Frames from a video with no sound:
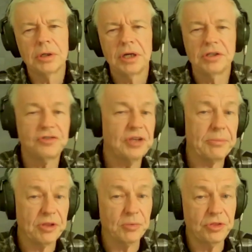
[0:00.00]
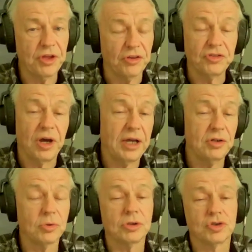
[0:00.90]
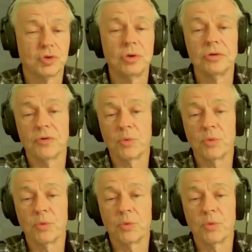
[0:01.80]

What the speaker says: And the same thing with this. I had no control over